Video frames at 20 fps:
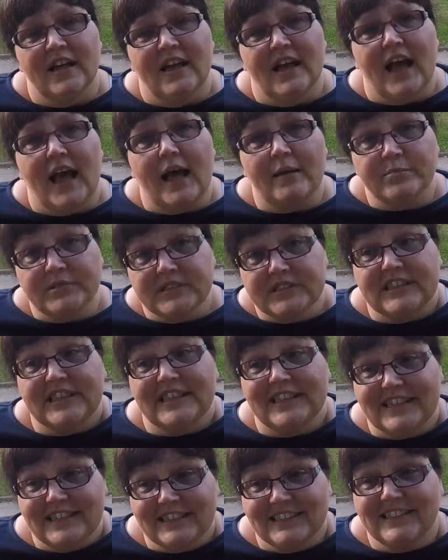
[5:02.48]
I'm
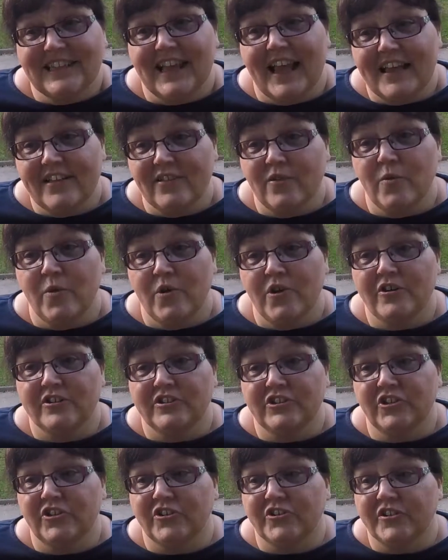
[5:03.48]
still getting the work
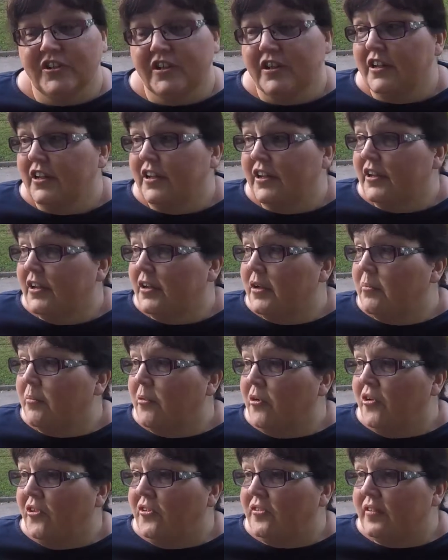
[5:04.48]
done,
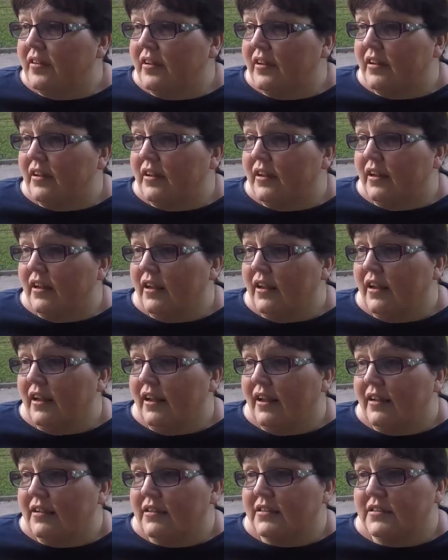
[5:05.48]
but
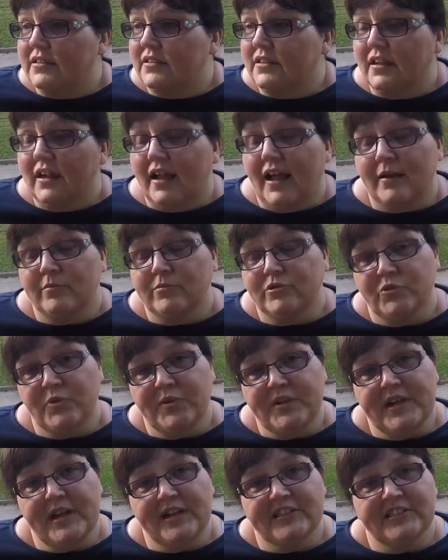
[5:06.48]
I'm
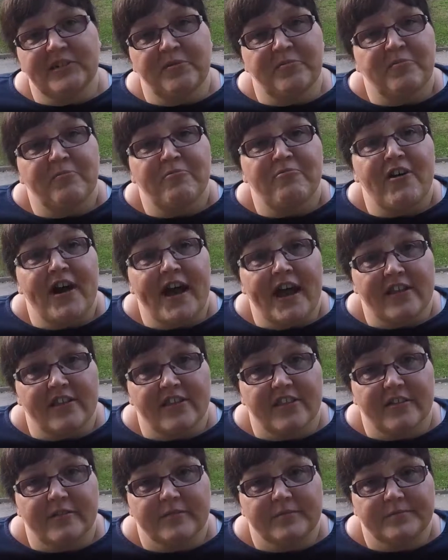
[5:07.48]
doing it at a
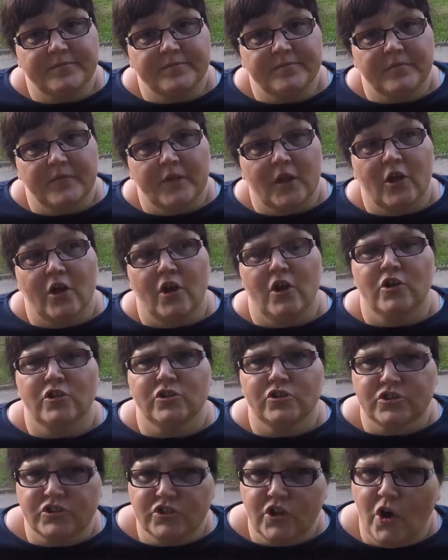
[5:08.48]
breath.
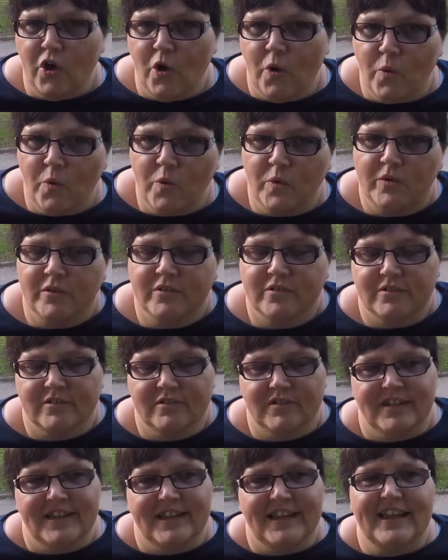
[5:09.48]
So
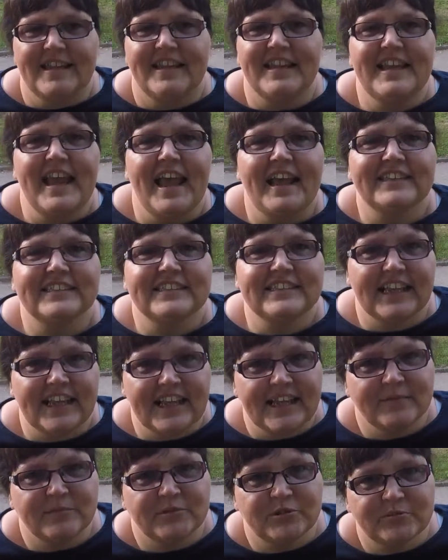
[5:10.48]
the next
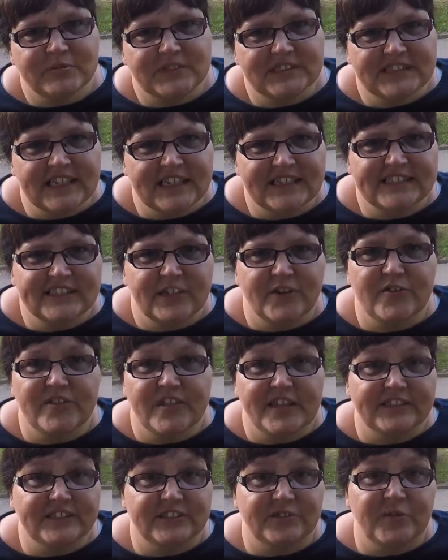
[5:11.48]
time somebody says how
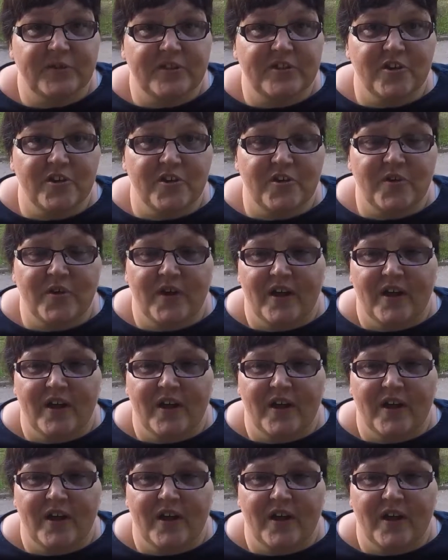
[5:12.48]
things are with you,